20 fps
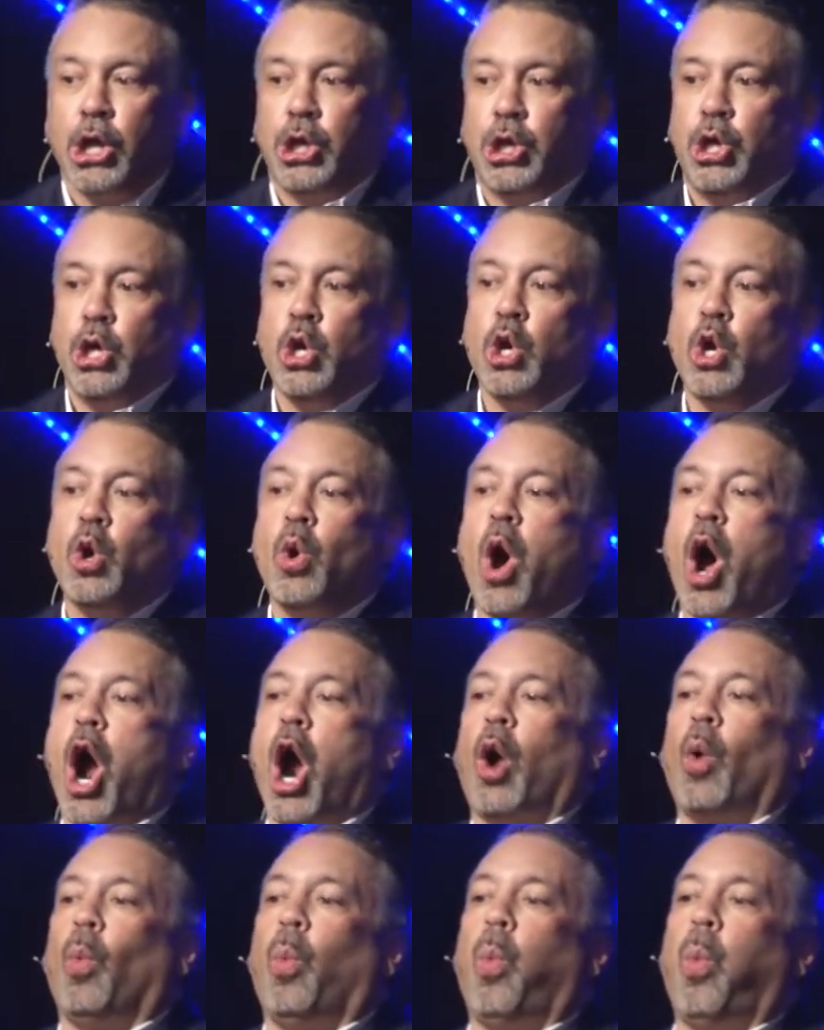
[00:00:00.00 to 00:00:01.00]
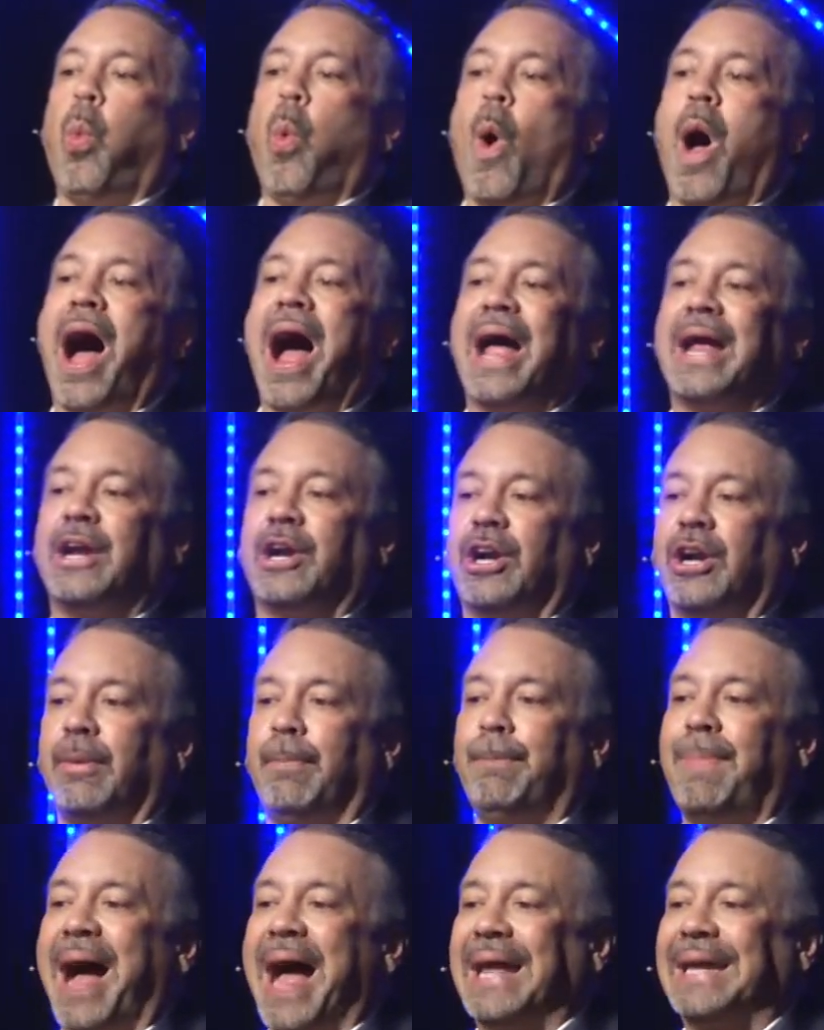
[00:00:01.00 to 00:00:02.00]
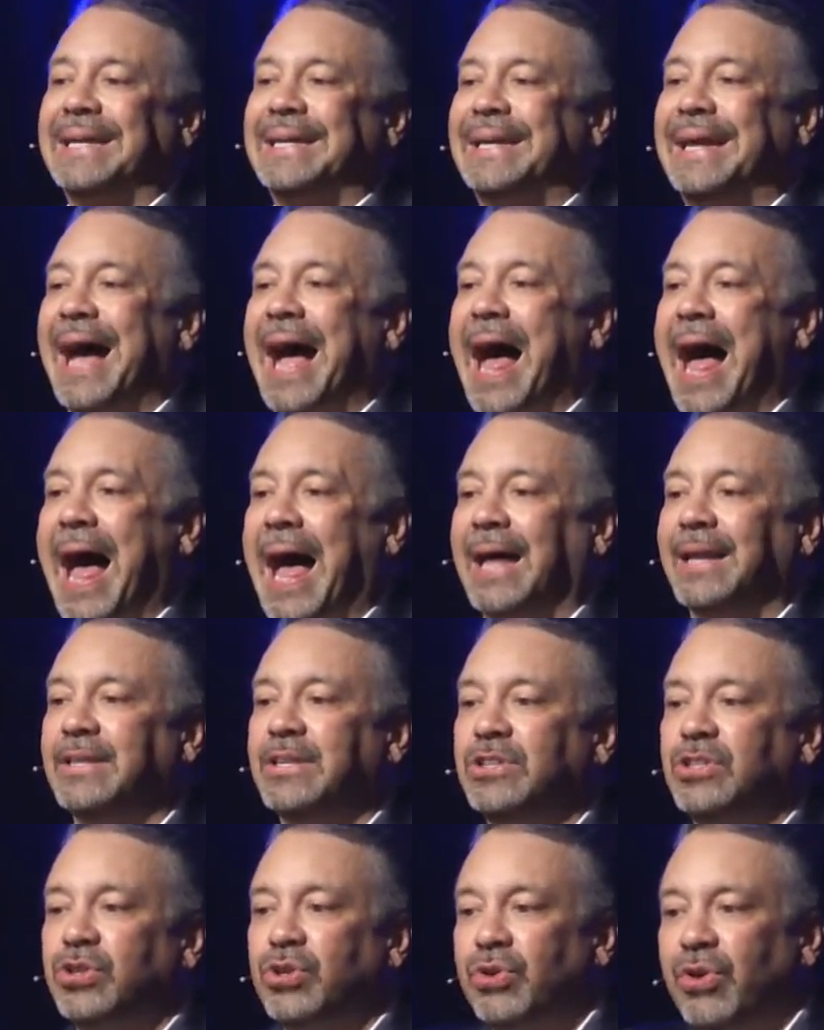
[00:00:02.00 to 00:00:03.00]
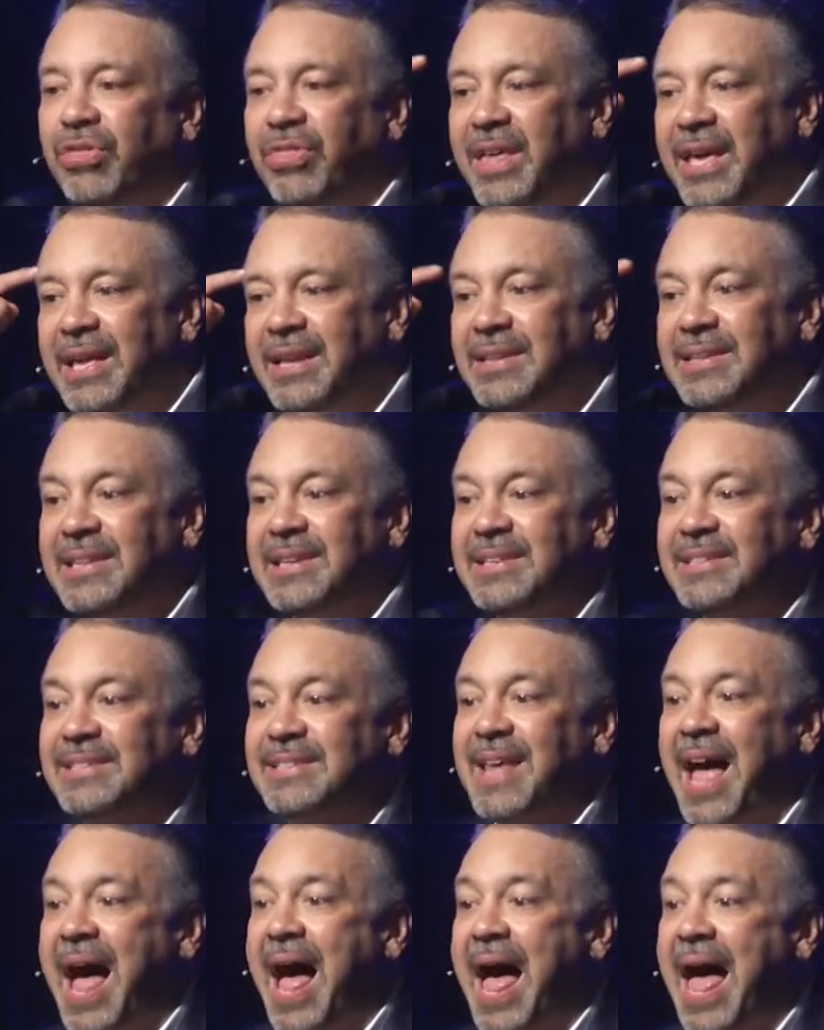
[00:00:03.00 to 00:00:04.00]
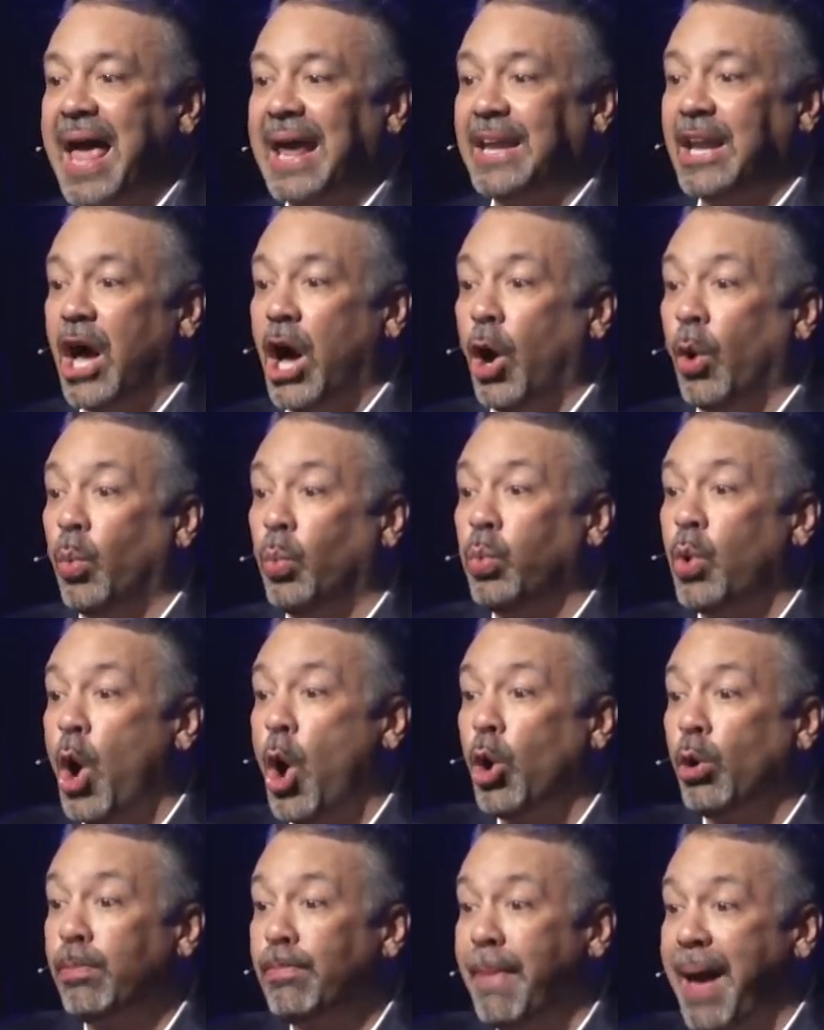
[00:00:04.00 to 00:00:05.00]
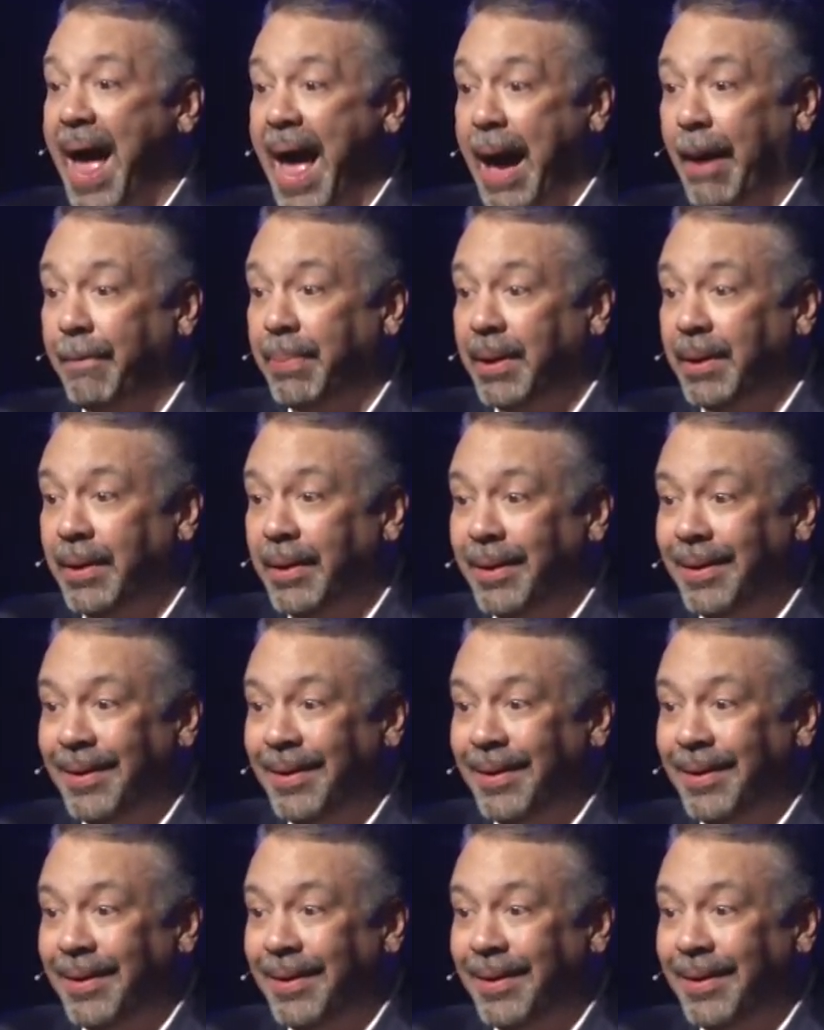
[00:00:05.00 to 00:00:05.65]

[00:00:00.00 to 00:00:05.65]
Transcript: You are wired by God to then design a roadmap